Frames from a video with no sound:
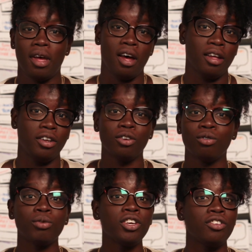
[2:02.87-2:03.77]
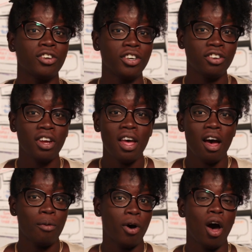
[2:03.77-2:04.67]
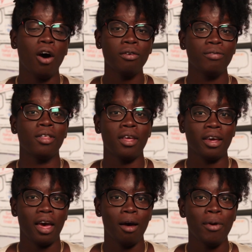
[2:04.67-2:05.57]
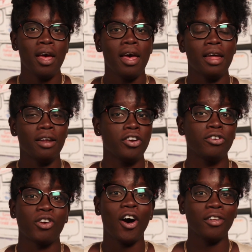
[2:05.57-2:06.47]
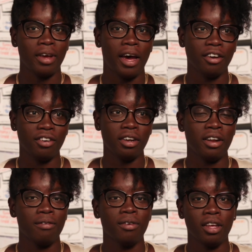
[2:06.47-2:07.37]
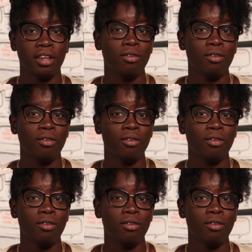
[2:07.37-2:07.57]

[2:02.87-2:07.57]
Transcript: Uh, there's research about how to fill that gap, and then there's a call to action. And I feel like